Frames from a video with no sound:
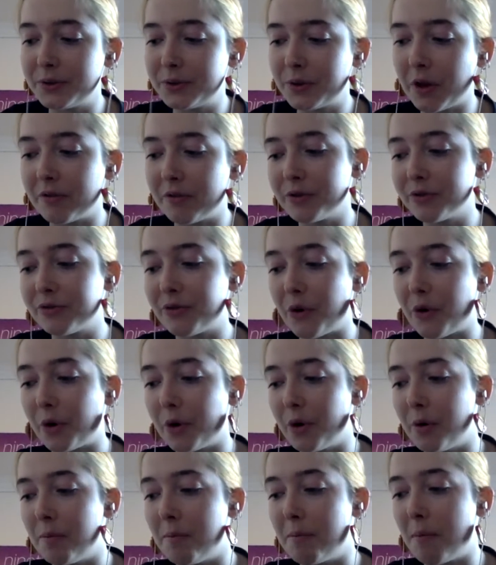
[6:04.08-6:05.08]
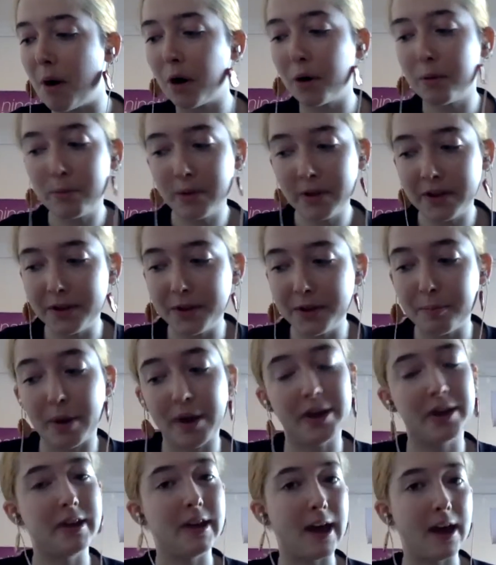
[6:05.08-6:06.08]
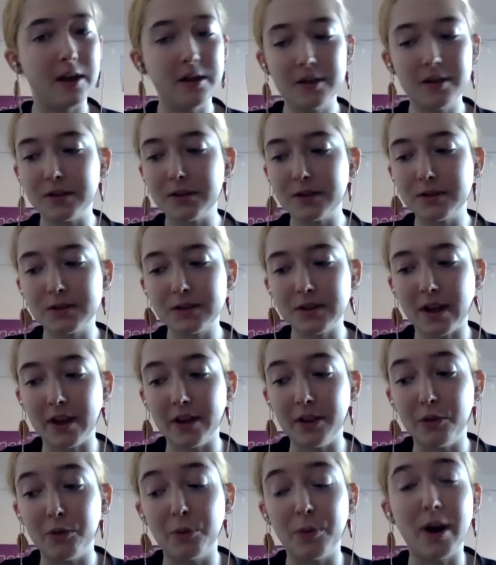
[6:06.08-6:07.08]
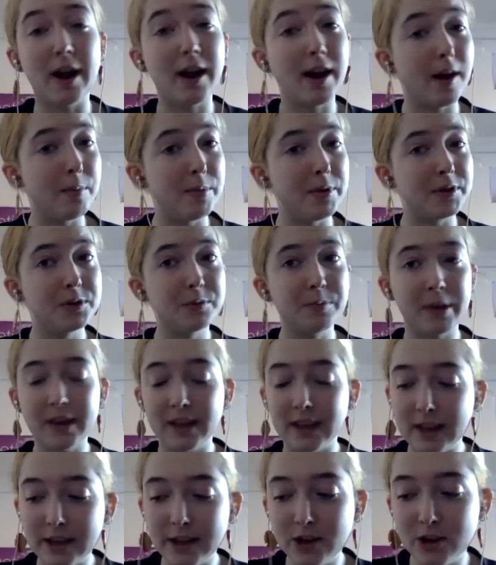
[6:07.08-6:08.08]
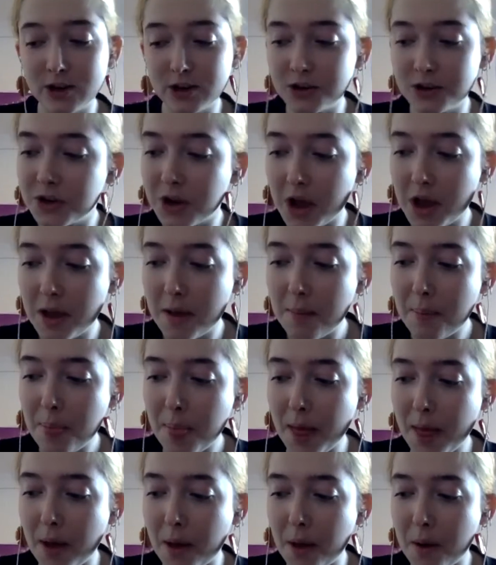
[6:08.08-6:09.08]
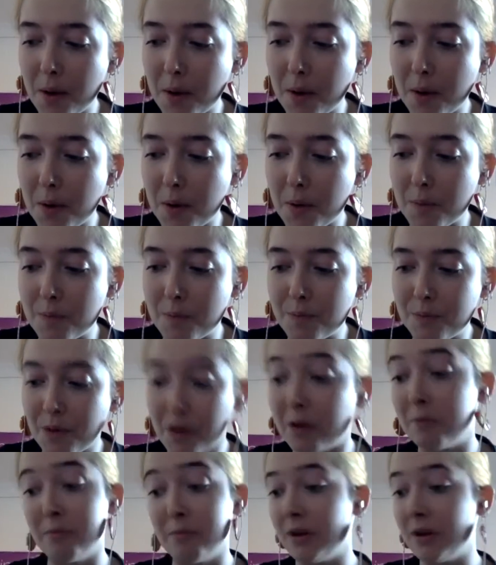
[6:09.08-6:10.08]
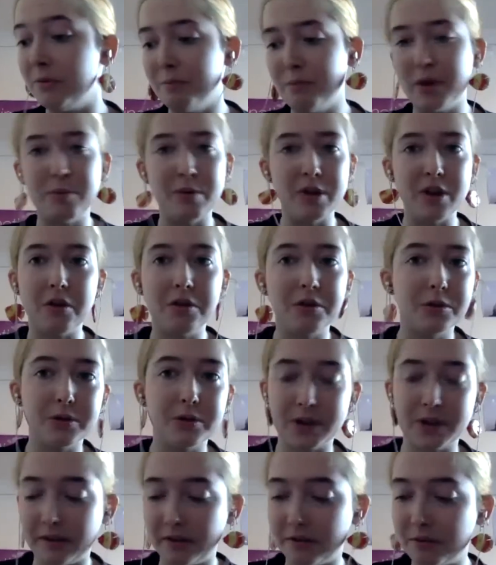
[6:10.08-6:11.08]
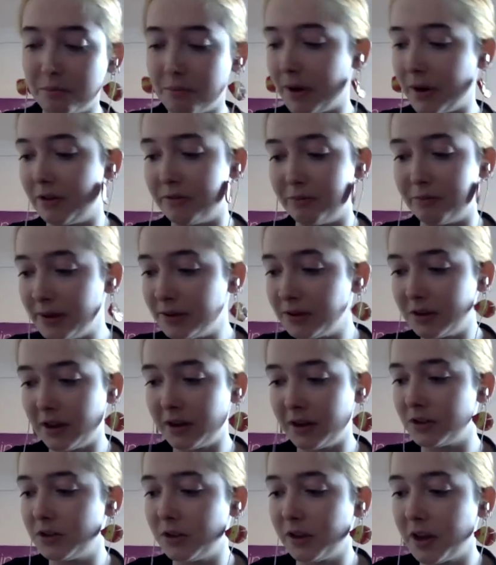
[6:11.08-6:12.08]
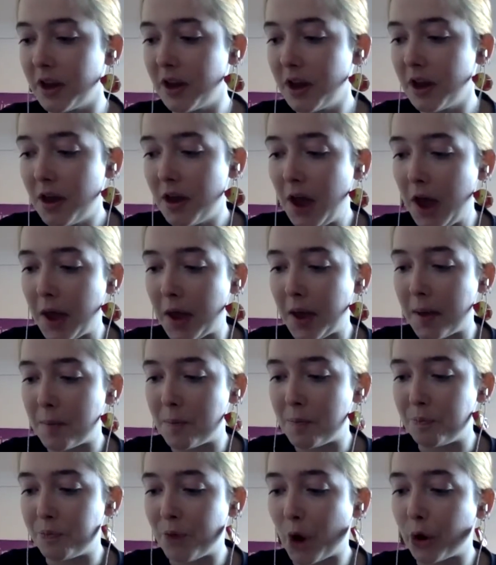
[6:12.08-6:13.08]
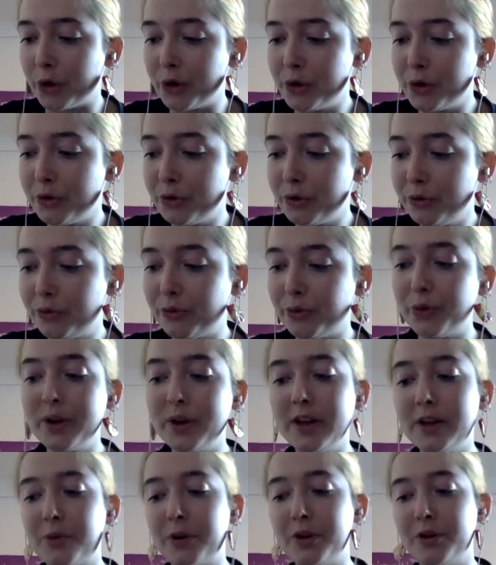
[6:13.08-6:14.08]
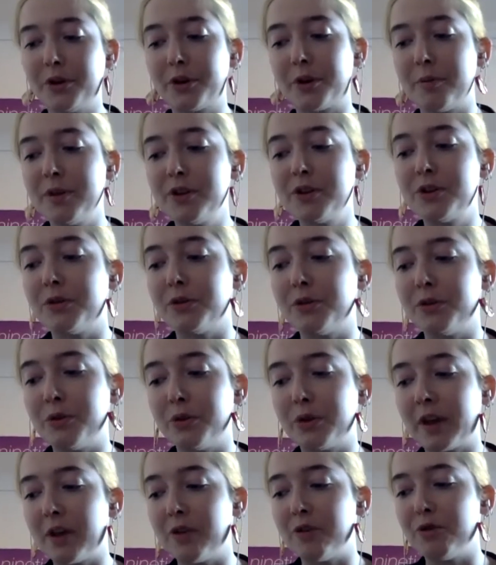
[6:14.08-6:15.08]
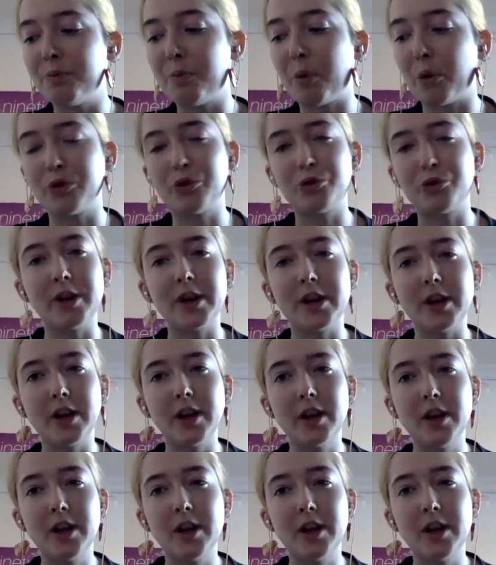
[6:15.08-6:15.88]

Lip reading: cover for Marmalade by Gallus and Rat Habits by Quiche, and maybe others I might have missed actually. Are you free when you're commissioned to kind of portray,